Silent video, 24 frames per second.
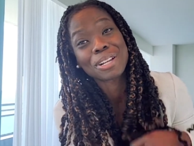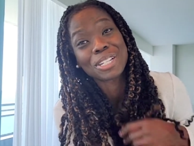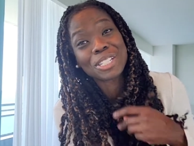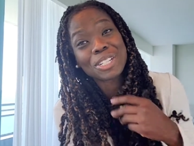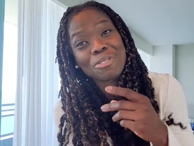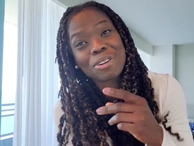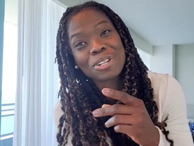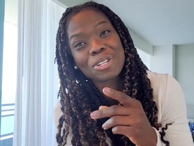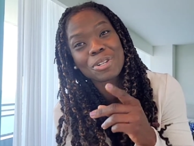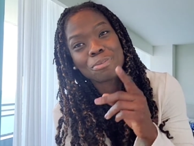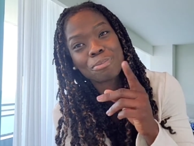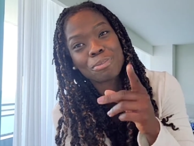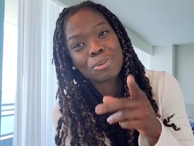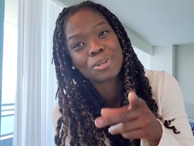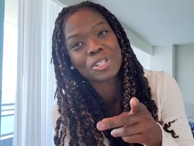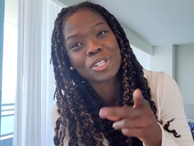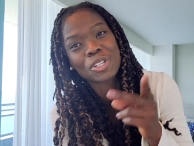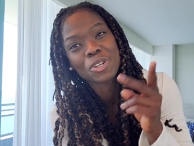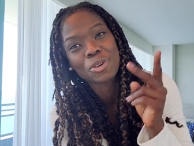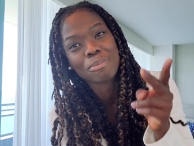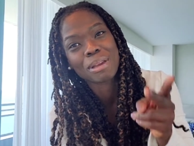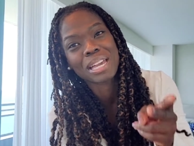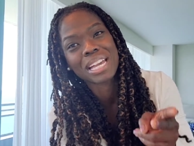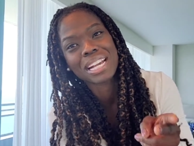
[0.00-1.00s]
make sure when you book
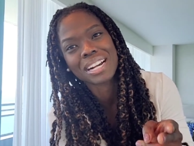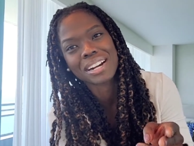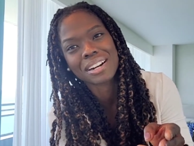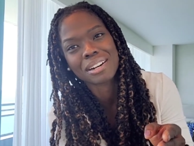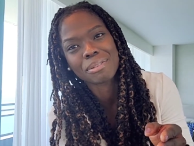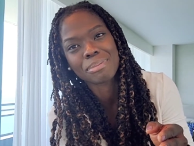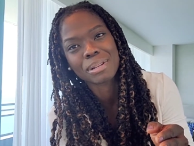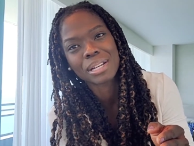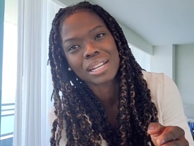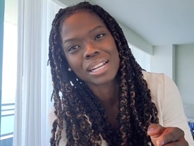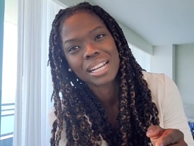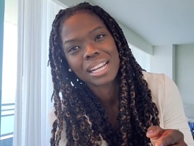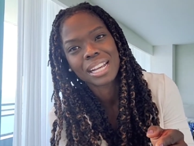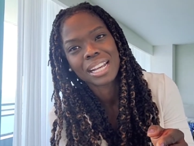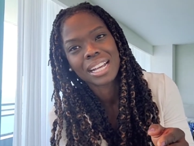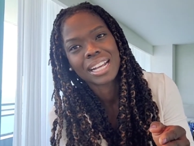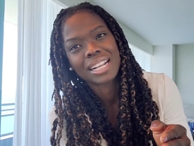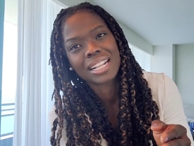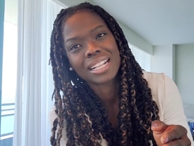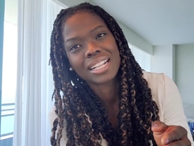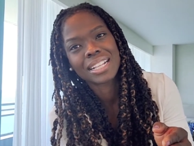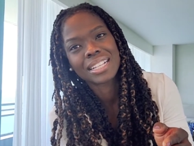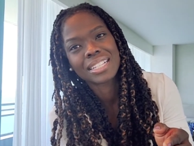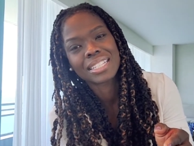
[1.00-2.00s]
your makeup
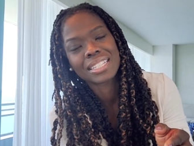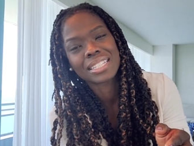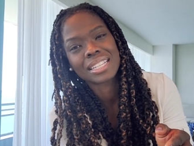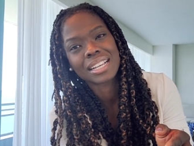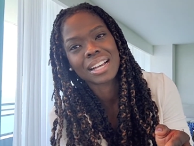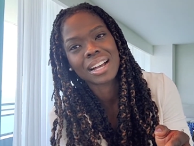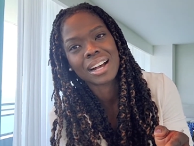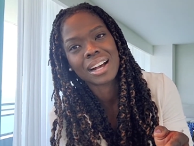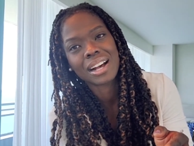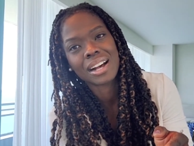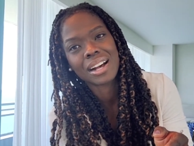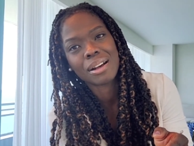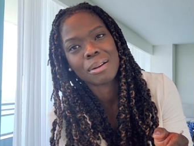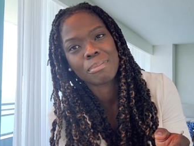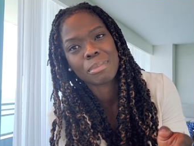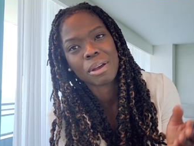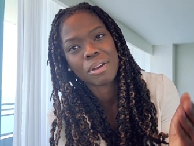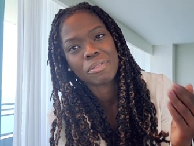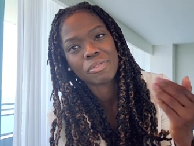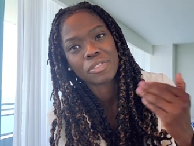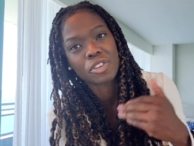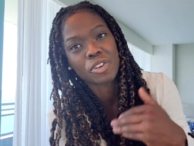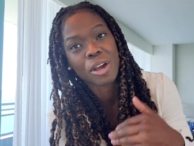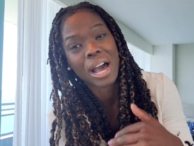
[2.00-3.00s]
is um,
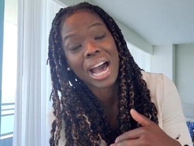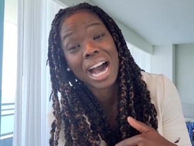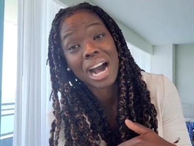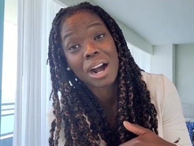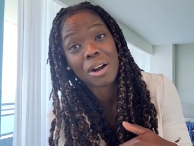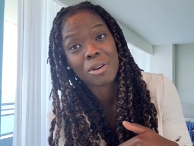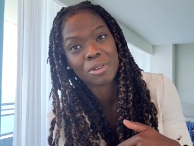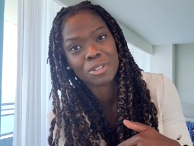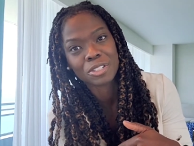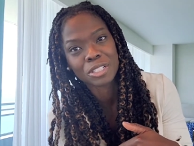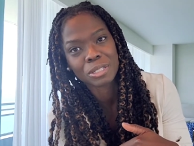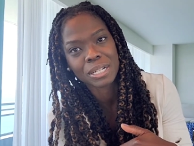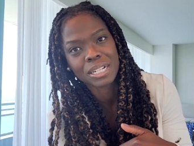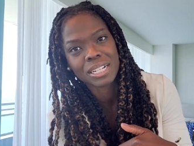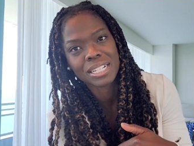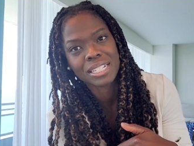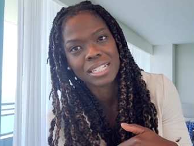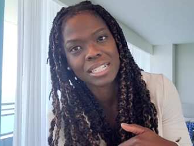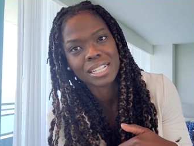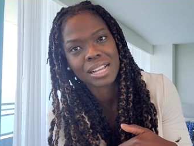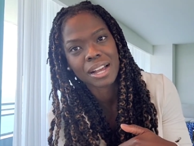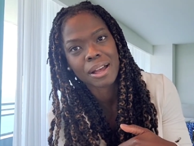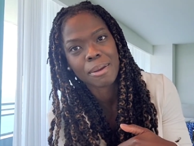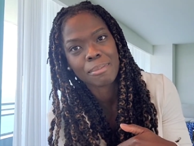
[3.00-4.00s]
a few hours
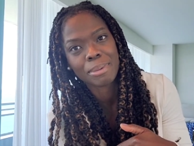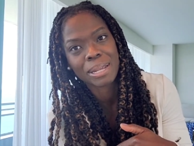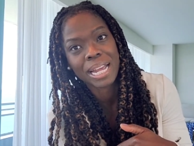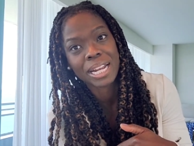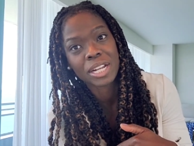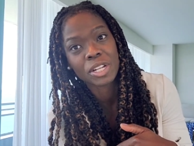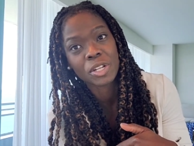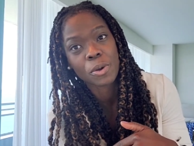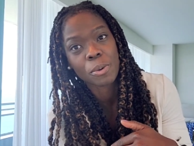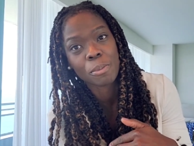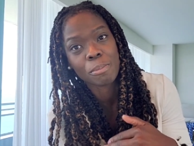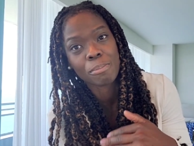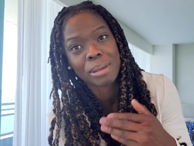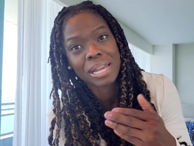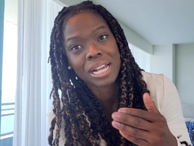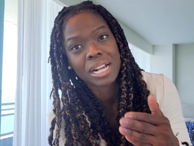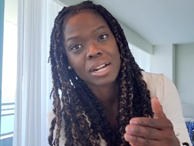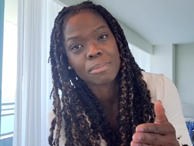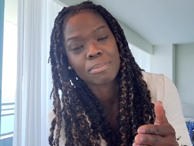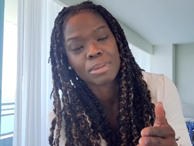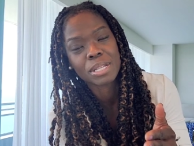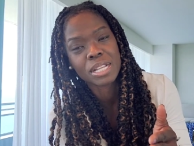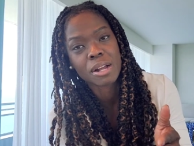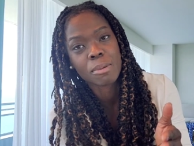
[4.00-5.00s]
because um, getting your
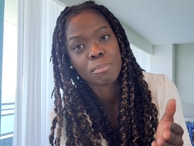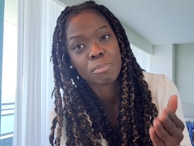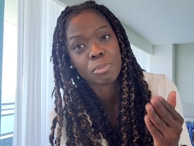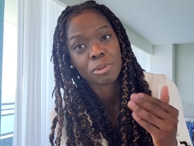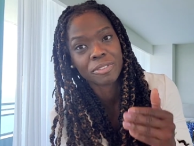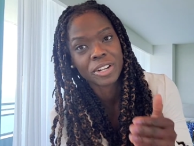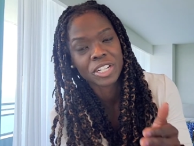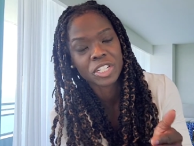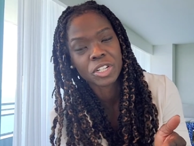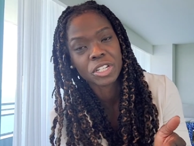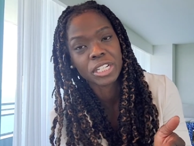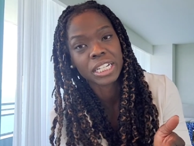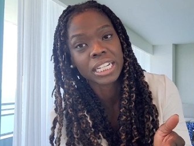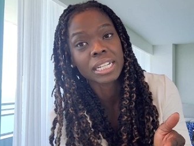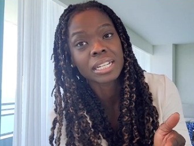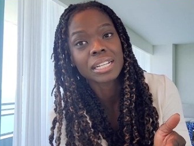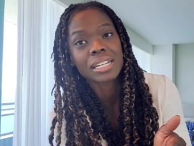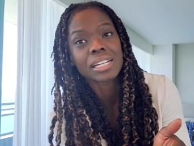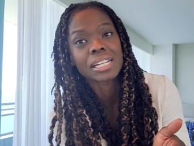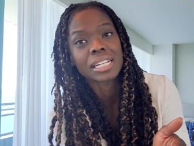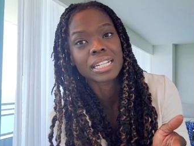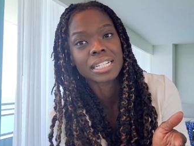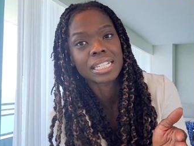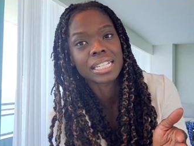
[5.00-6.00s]
makeup done professionally
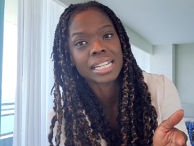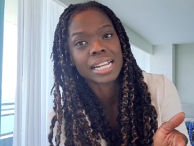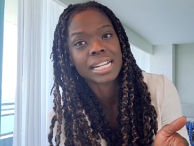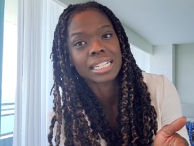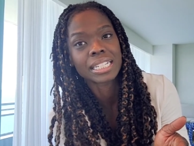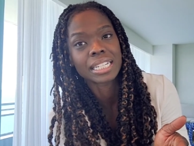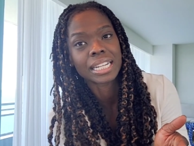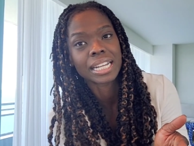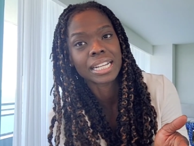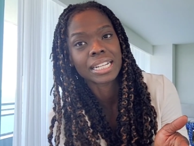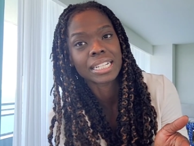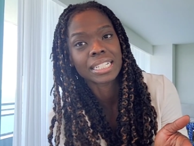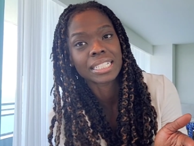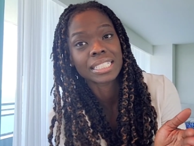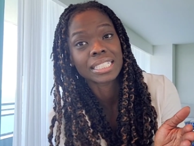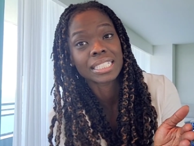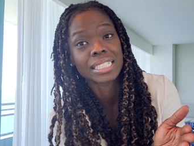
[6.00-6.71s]
can take like